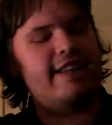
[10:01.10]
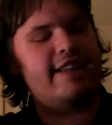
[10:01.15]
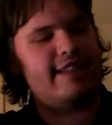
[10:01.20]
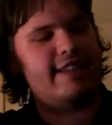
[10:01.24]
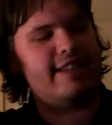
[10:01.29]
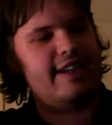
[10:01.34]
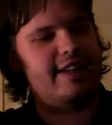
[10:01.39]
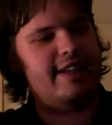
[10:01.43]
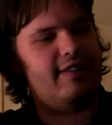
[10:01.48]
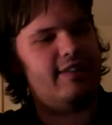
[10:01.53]

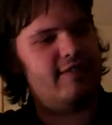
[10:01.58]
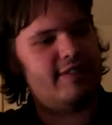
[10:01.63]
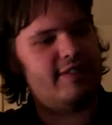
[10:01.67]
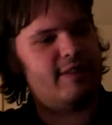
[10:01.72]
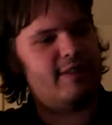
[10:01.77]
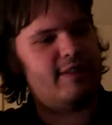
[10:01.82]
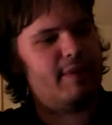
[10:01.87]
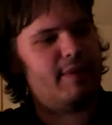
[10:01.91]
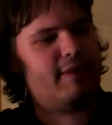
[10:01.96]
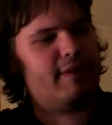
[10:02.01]
Sansa. There
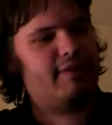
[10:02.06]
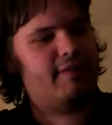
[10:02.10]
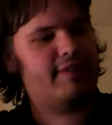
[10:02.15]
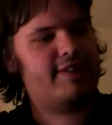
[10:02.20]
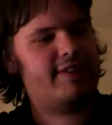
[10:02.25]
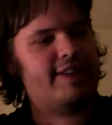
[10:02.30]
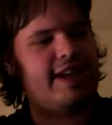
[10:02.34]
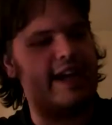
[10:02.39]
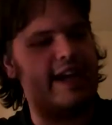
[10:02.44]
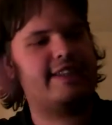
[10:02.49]
was the bit
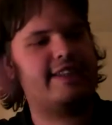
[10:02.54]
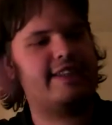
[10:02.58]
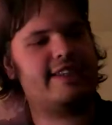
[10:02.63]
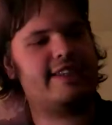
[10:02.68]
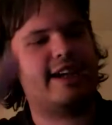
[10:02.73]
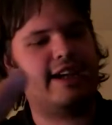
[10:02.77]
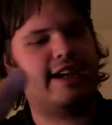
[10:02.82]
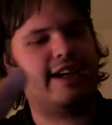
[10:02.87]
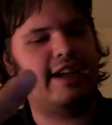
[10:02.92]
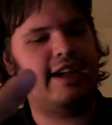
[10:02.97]
with
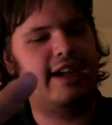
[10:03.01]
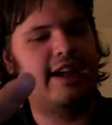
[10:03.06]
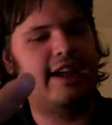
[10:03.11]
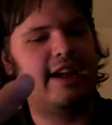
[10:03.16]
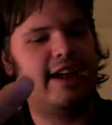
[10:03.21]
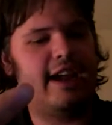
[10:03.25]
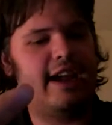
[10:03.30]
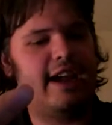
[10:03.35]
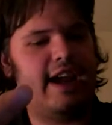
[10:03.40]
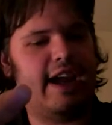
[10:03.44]
Sansa
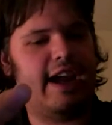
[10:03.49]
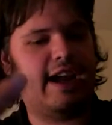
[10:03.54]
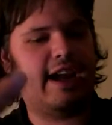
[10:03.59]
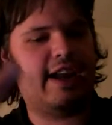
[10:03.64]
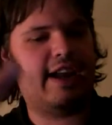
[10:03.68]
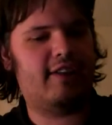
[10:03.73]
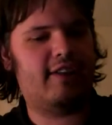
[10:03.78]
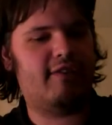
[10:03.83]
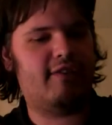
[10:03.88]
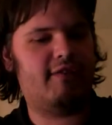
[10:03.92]

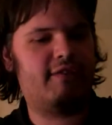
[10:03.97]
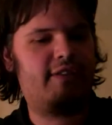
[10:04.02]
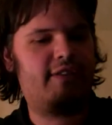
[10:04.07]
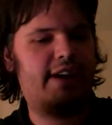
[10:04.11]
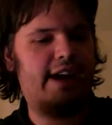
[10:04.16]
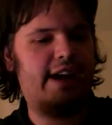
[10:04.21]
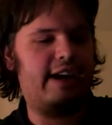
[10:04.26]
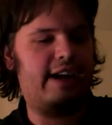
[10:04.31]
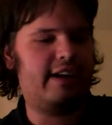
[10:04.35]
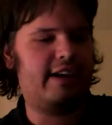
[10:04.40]
and
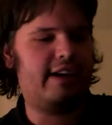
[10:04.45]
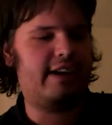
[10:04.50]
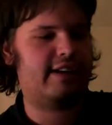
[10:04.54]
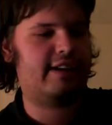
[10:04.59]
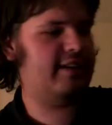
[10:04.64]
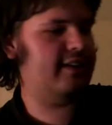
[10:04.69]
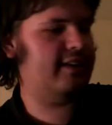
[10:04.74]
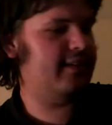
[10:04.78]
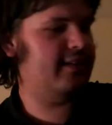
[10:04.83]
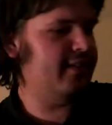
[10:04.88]

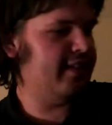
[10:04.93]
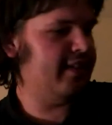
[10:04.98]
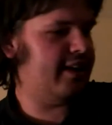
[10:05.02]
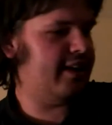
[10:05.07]
Reek